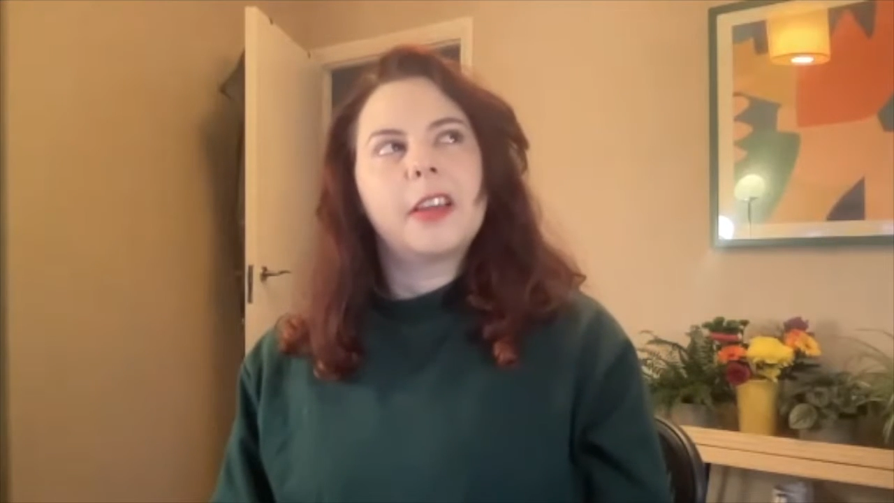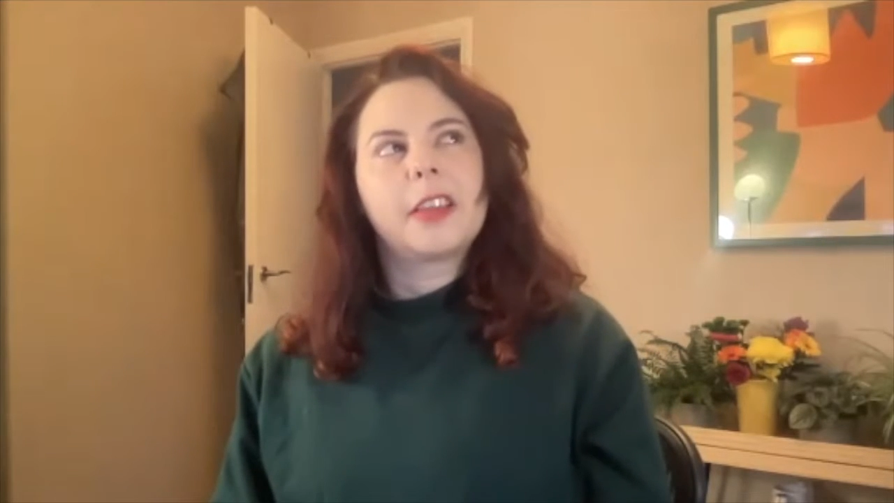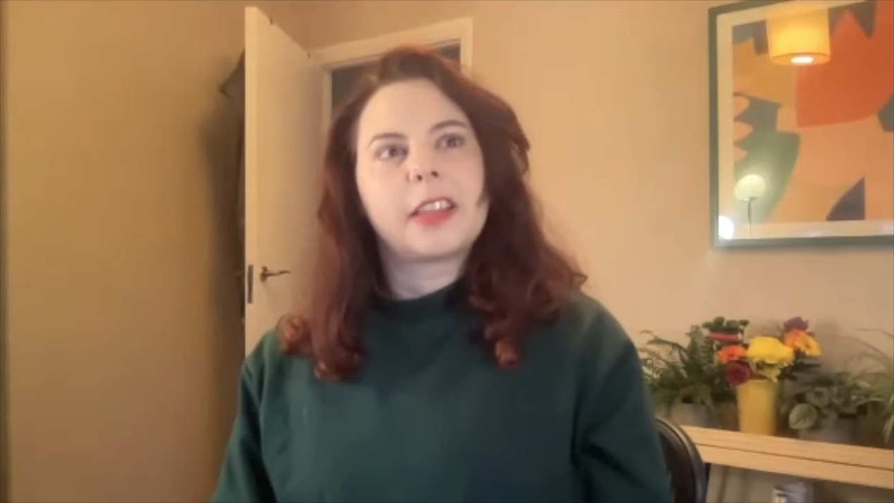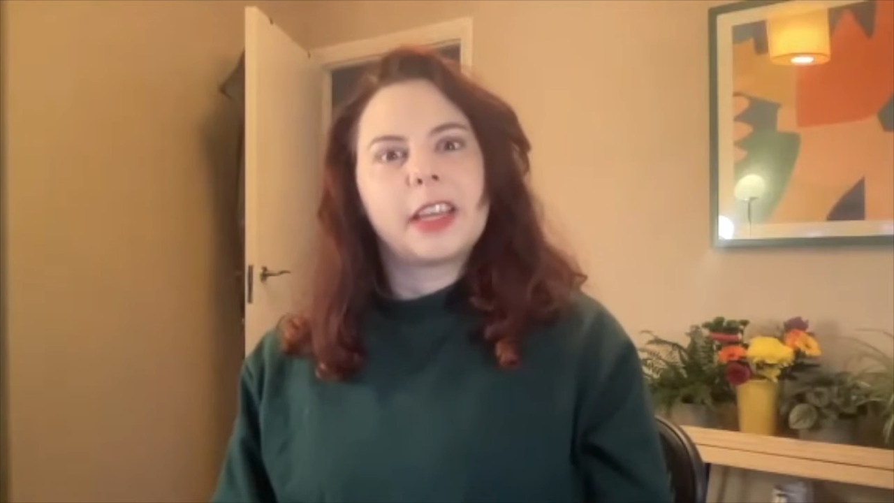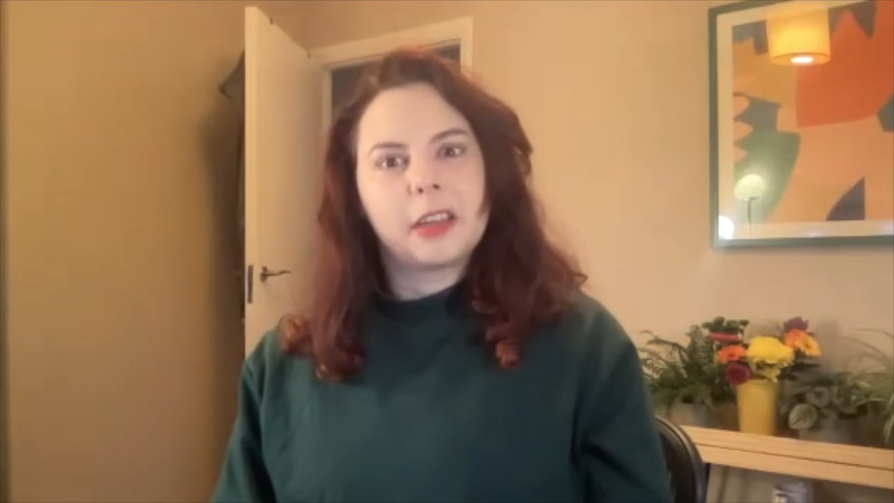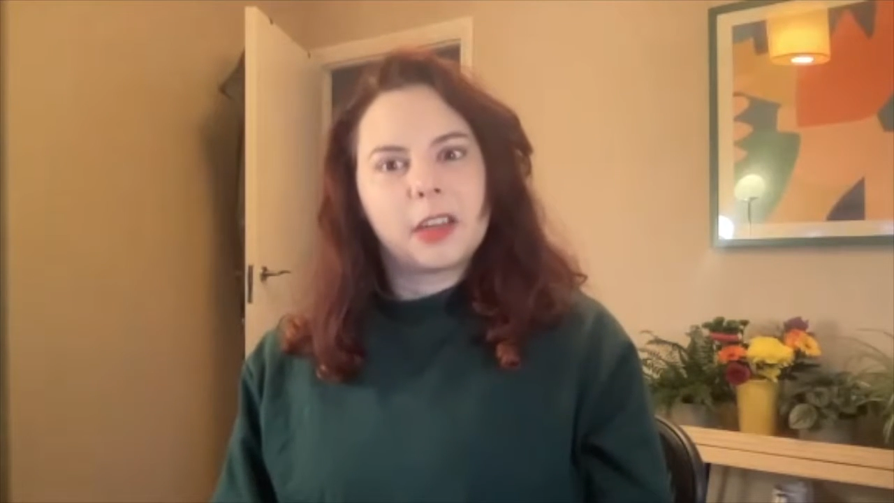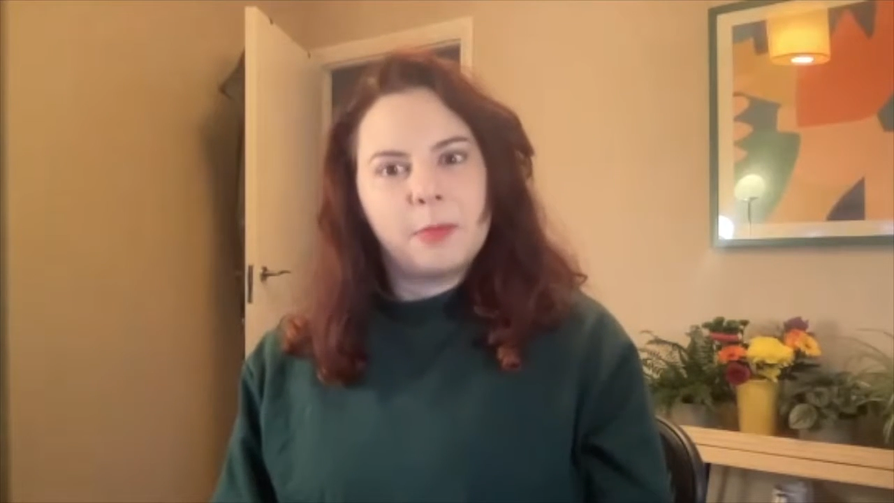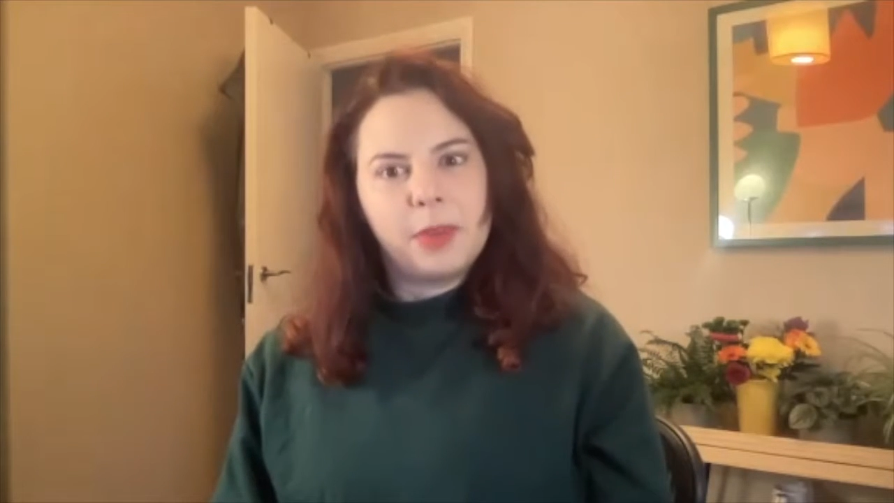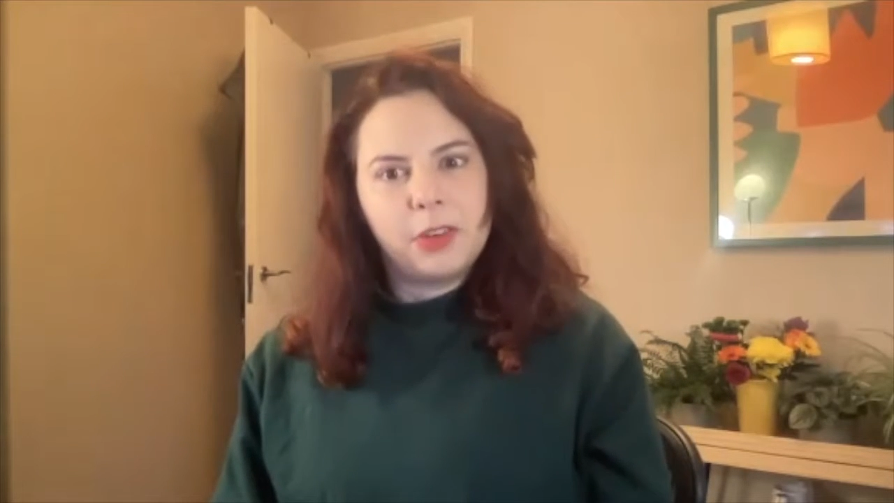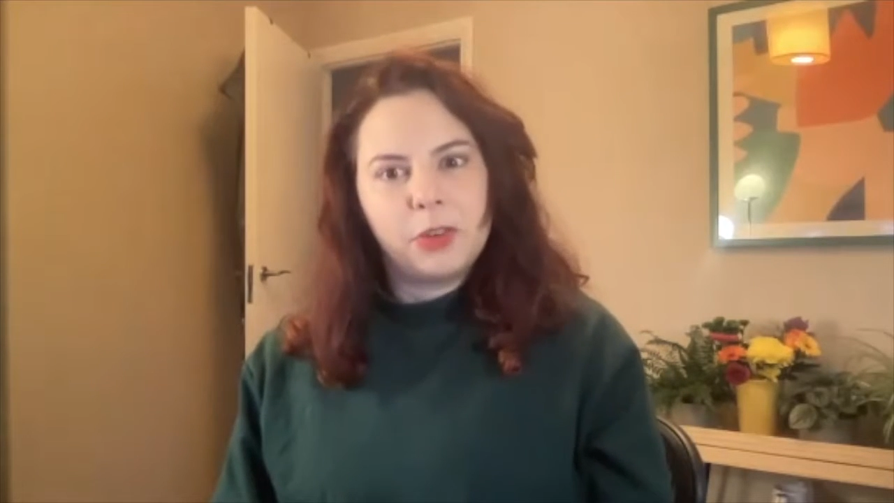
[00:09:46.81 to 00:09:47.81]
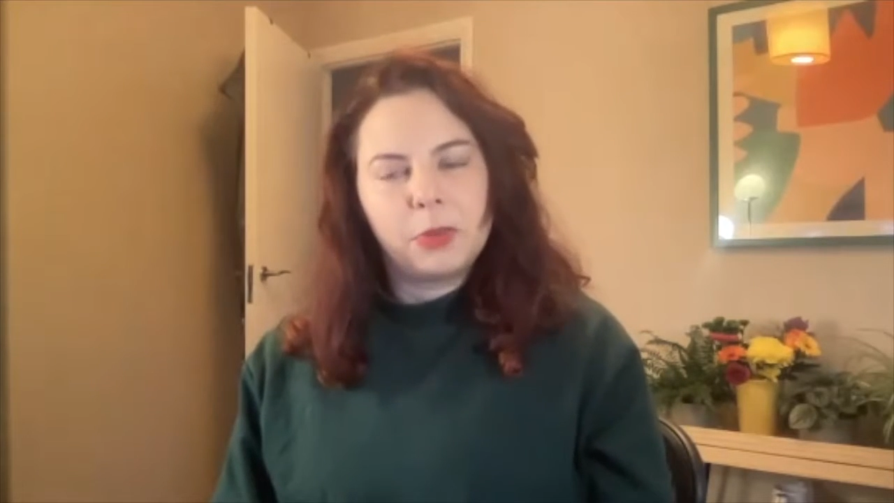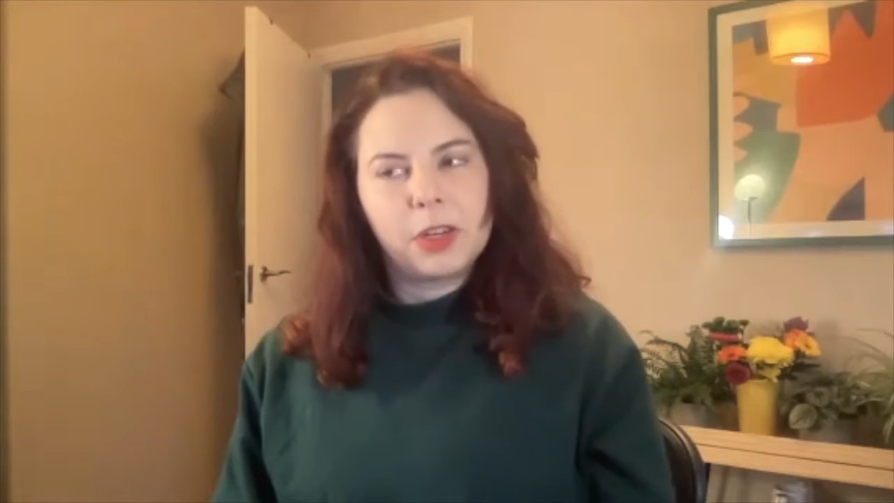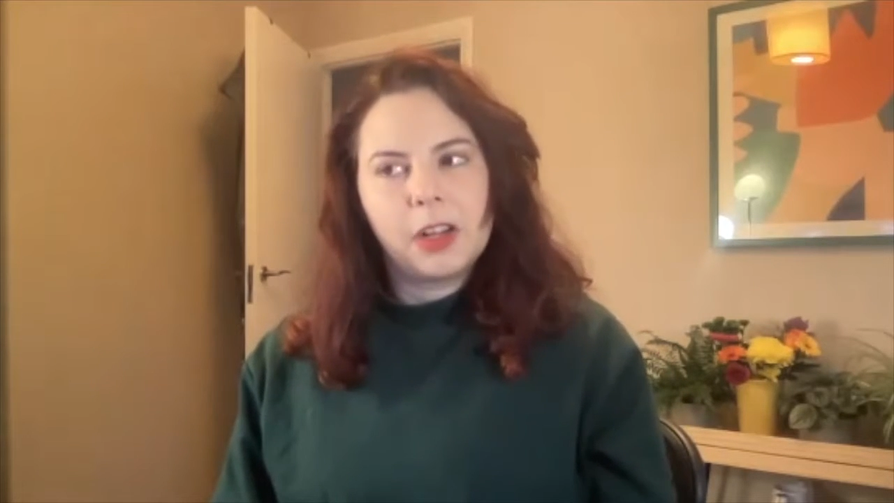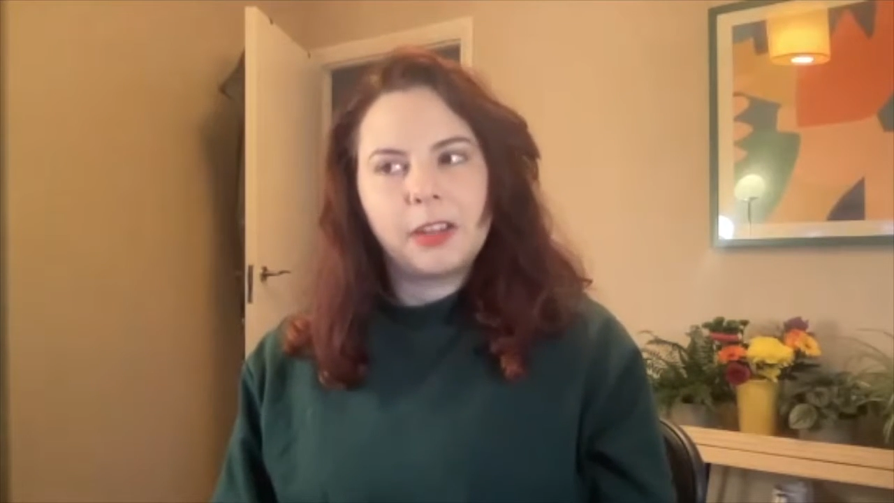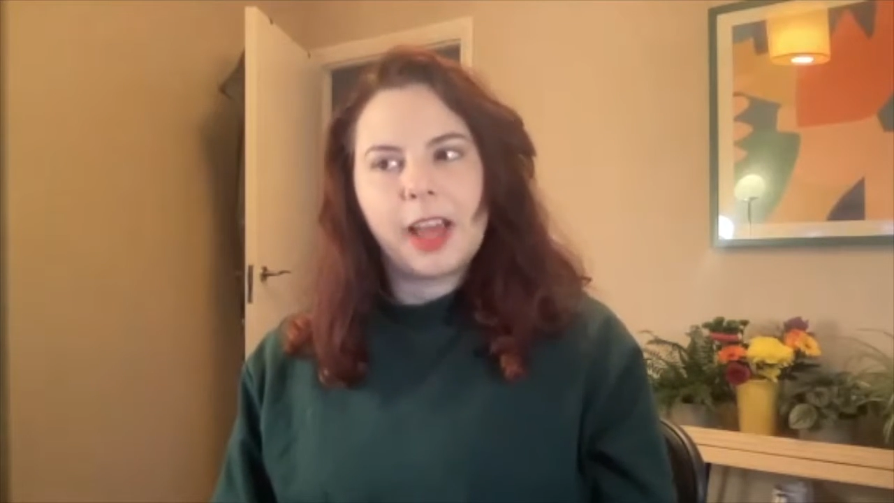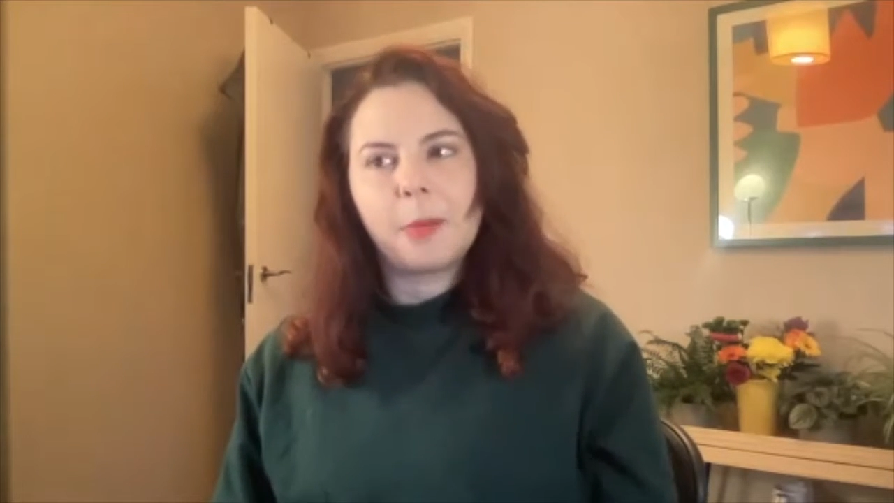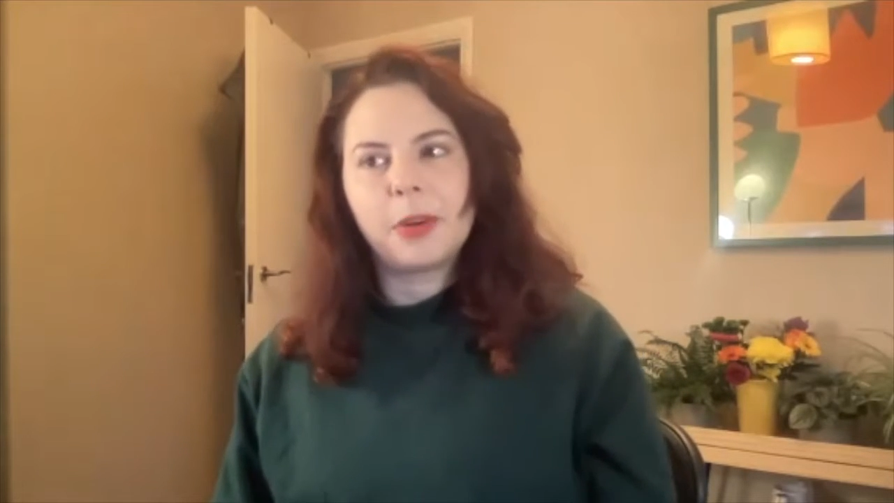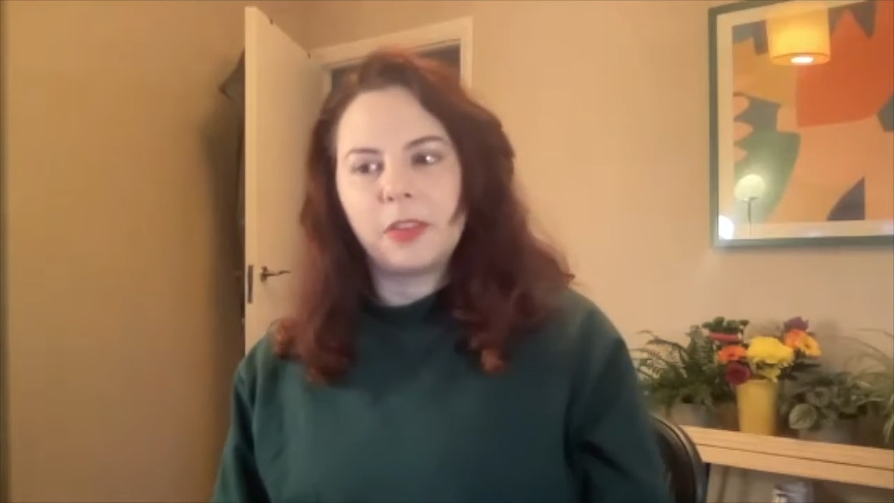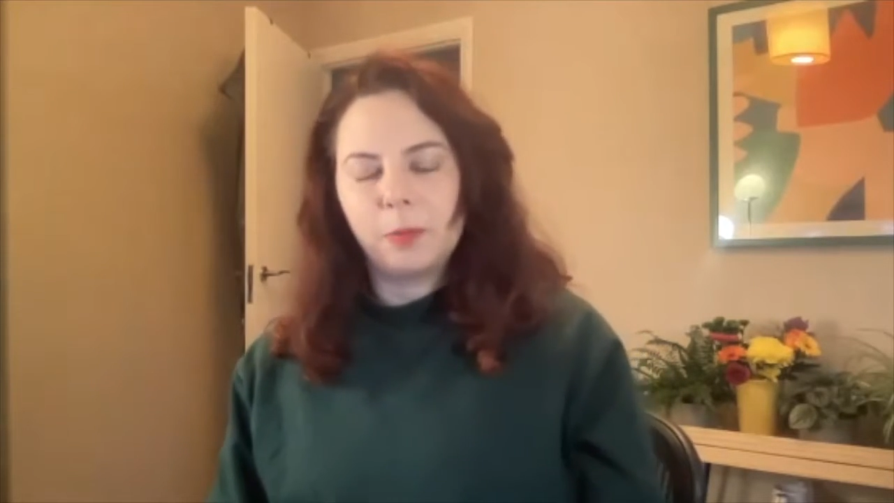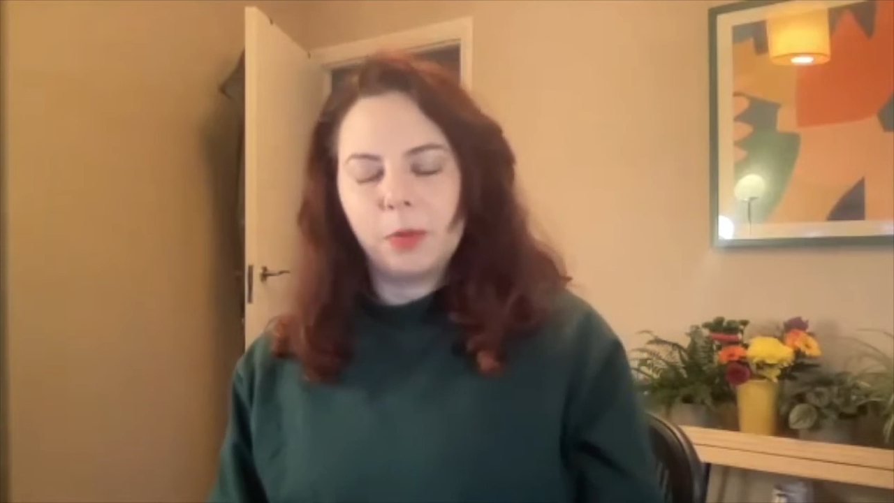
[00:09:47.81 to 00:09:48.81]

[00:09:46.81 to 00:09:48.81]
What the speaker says: that they can come into a collaborative